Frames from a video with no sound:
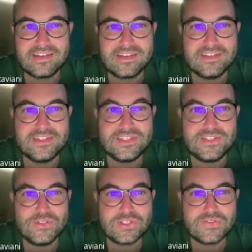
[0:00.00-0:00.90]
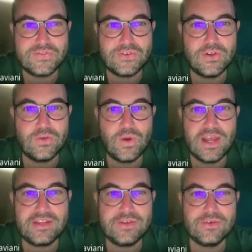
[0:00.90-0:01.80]
This is useful
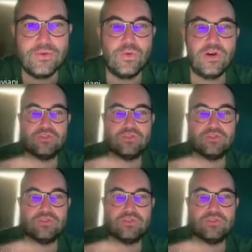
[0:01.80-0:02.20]
when you want